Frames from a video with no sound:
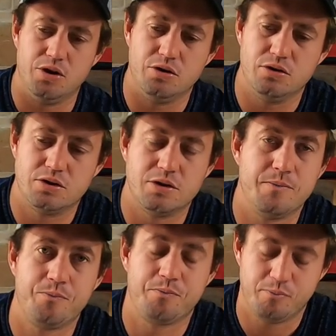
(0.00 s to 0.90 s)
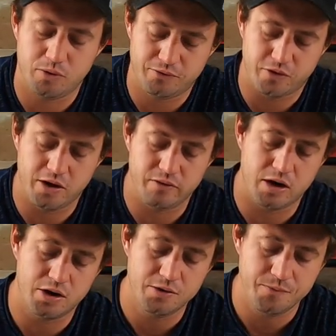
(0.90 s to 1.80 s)
to use
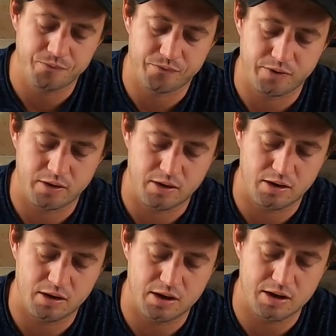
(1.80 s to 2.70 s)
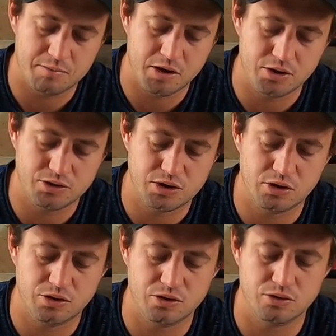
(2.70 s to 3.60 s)
0.50. Um, I
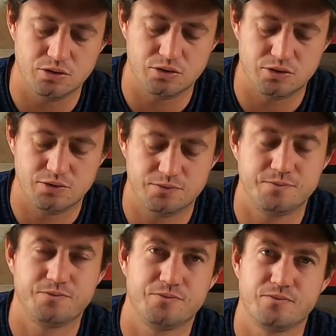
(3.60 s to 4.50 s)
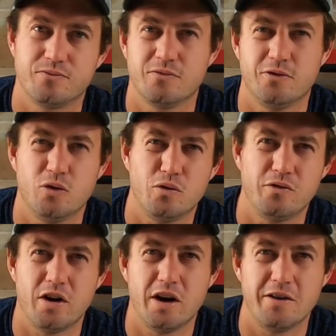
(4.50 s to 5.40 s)
usually use
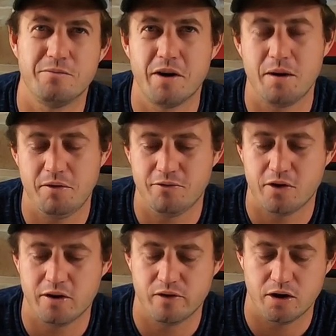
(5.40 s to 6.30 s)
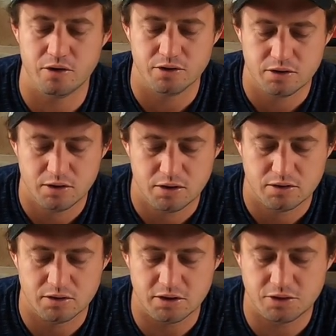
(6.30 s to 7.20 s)
4.5, maybe 5.0.
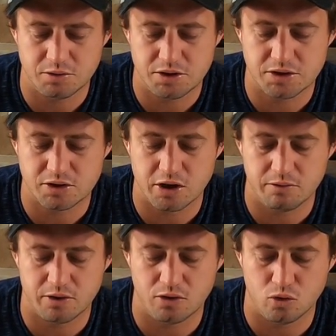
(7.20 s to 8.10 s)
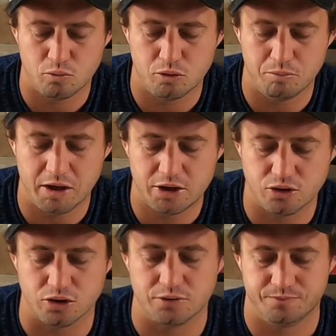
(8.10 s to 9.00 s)
So this would just tie with a normal blood
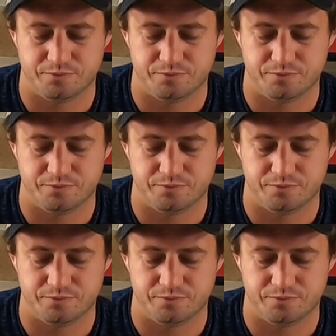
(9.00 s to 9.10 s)
knot.